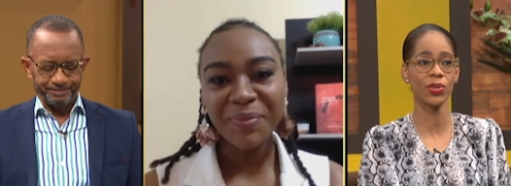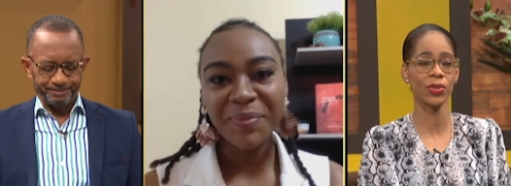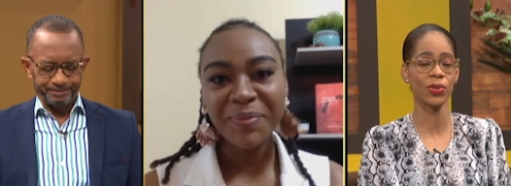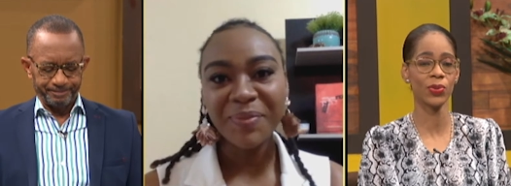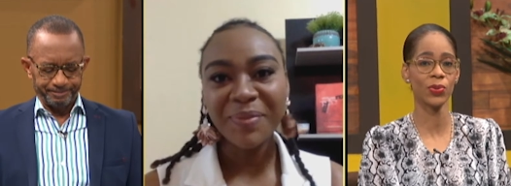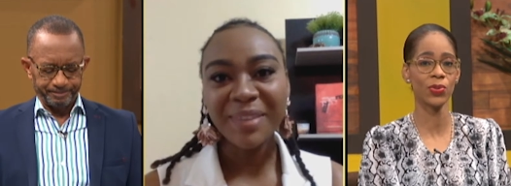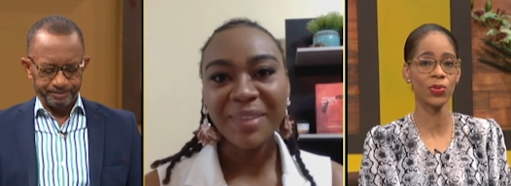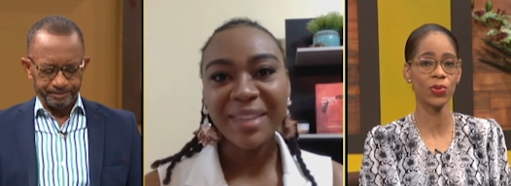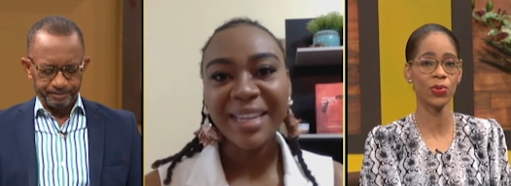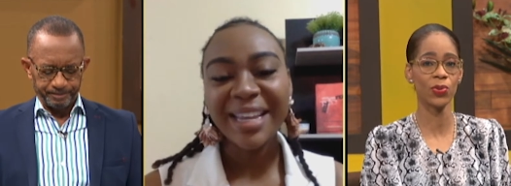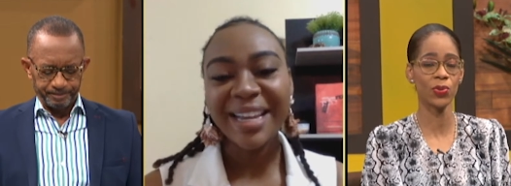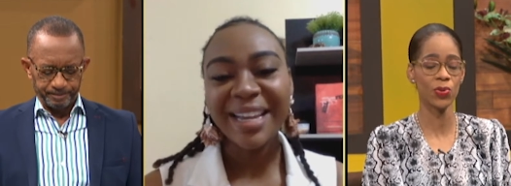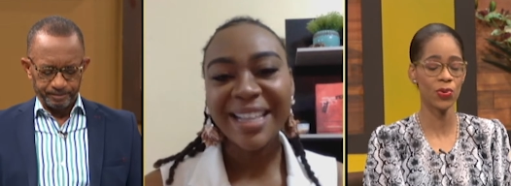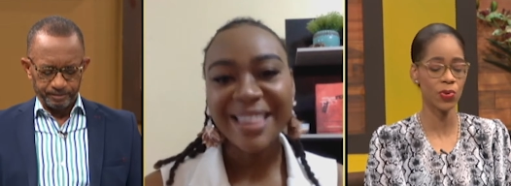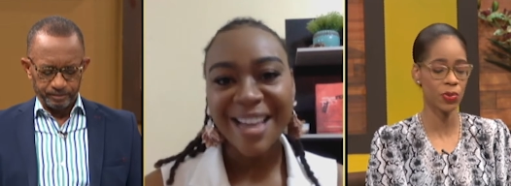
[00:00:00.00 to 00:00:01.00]
Speaker 1: you,
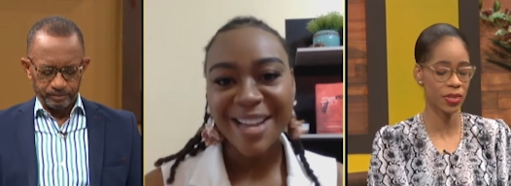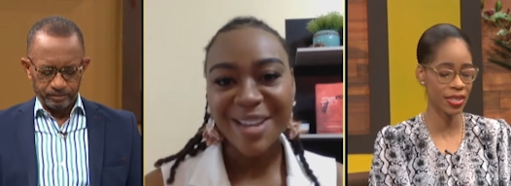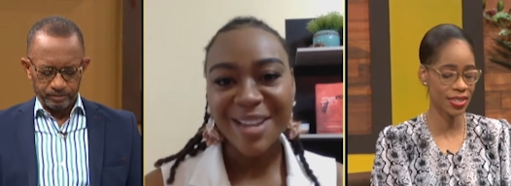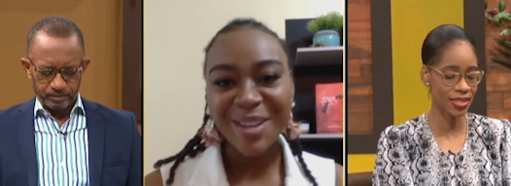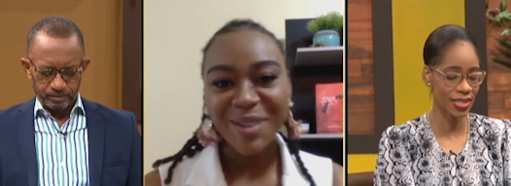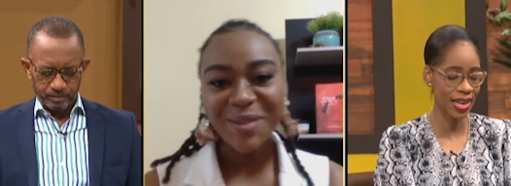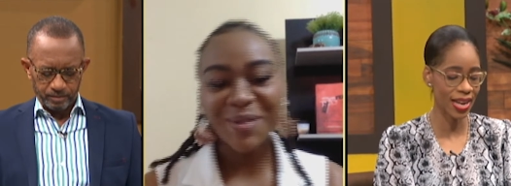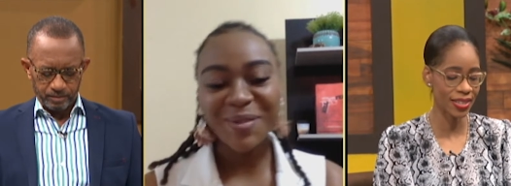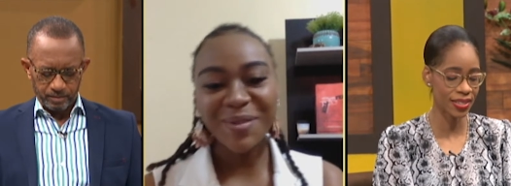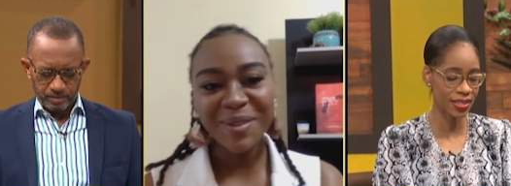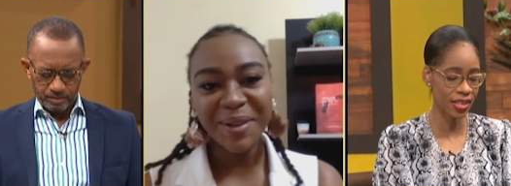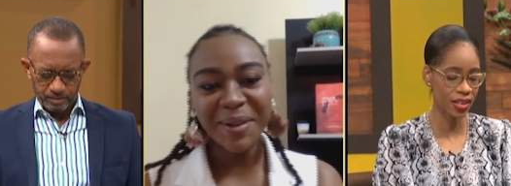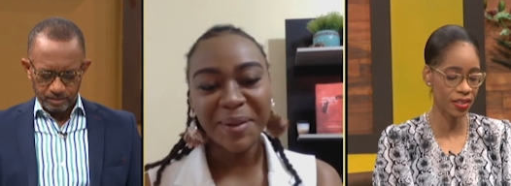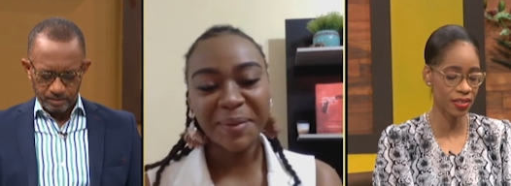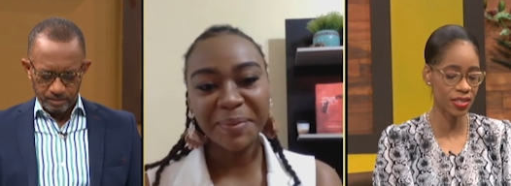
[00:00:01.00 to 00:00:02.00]
too. The stats
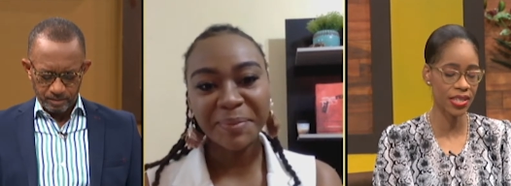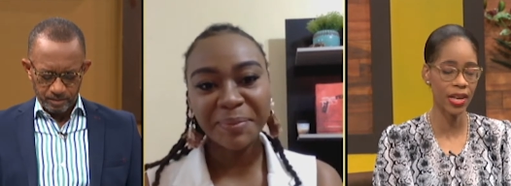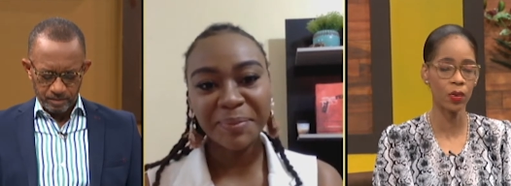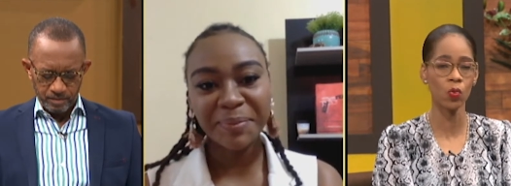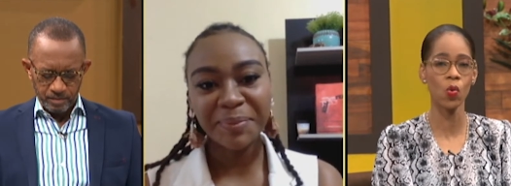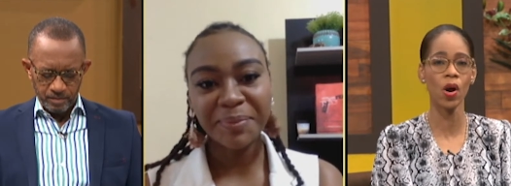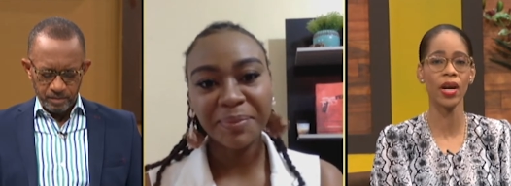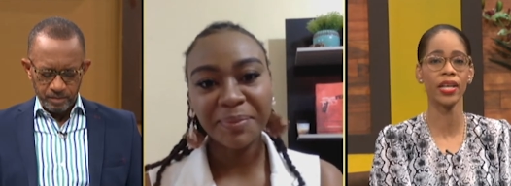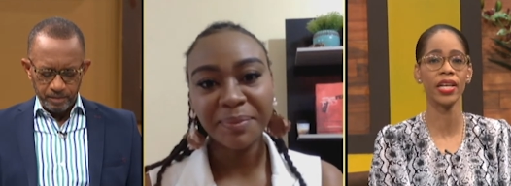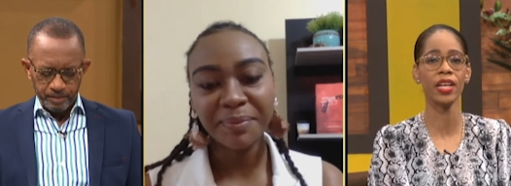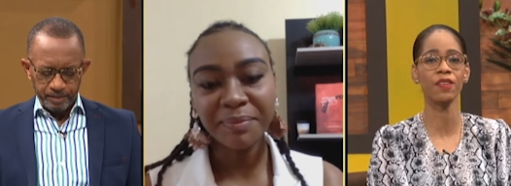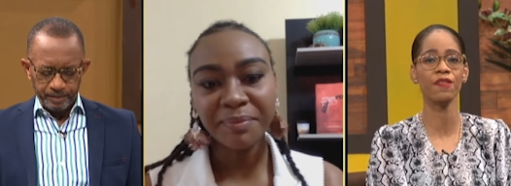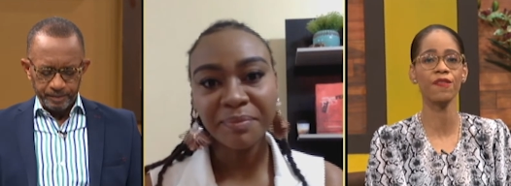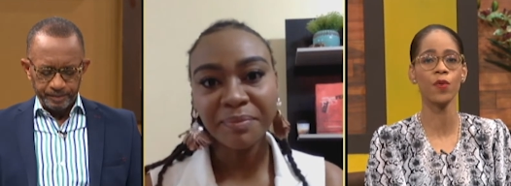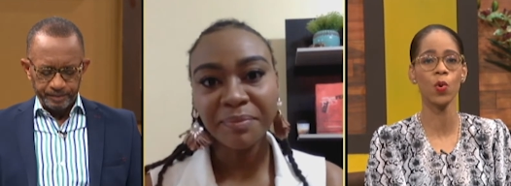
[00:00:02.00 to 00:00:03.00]
tell us that one
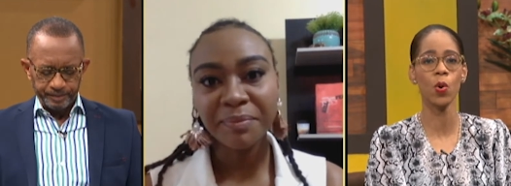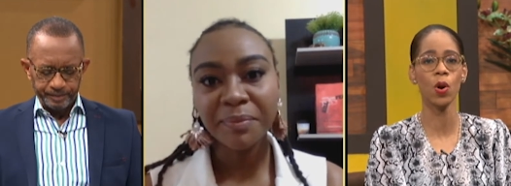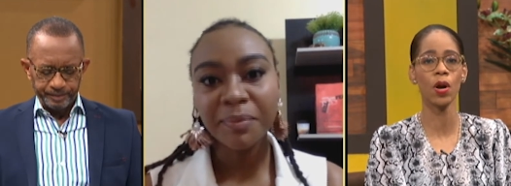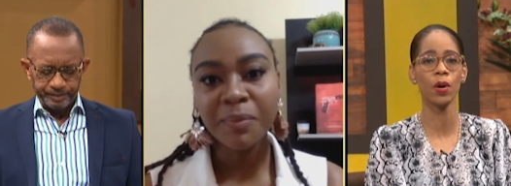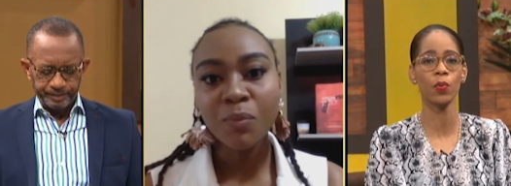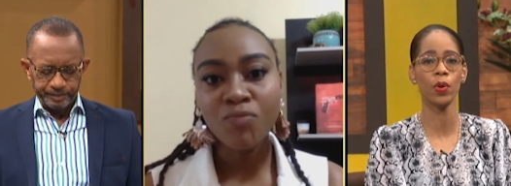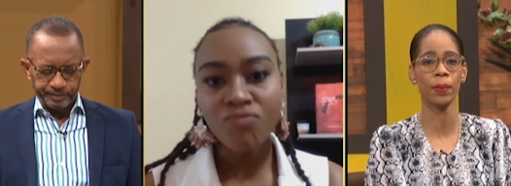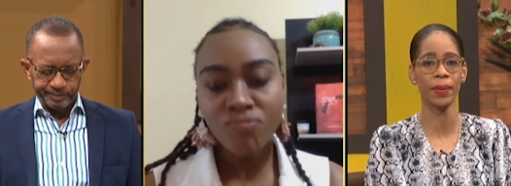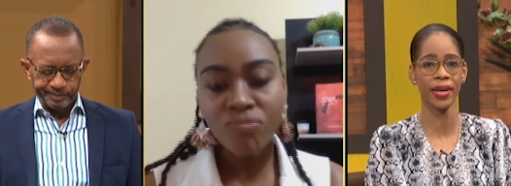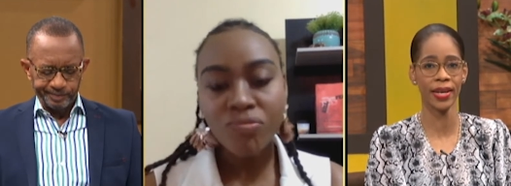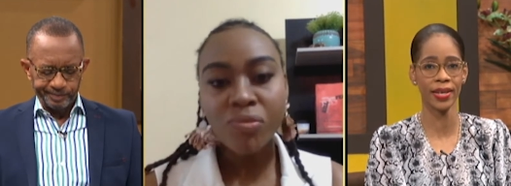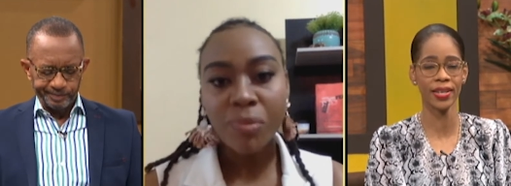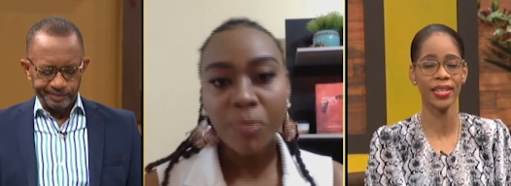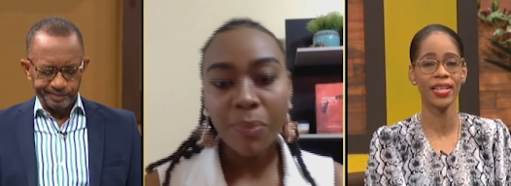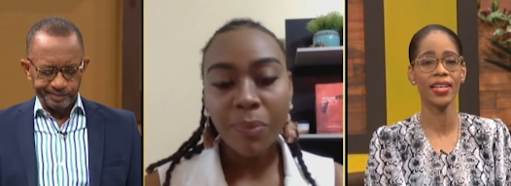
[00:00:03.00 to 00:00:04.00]
in four
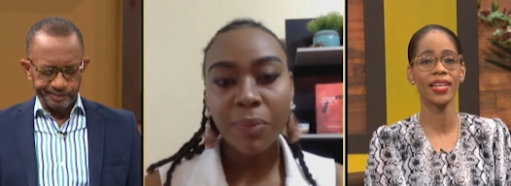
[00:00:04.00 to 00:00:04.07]
women